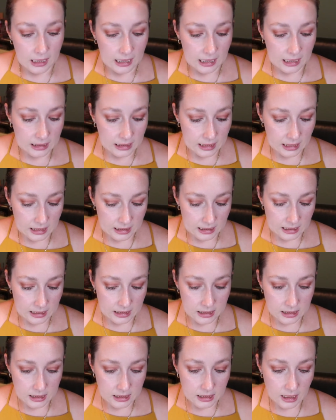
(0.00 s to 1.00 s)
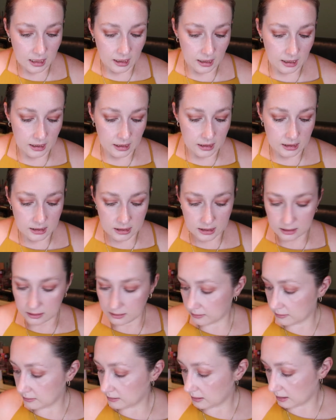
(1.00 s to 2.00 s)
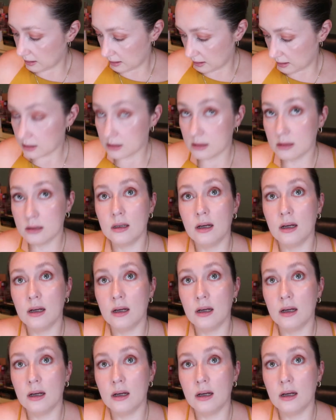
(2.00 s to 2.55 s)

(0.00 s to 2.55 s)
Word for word: And then inside there's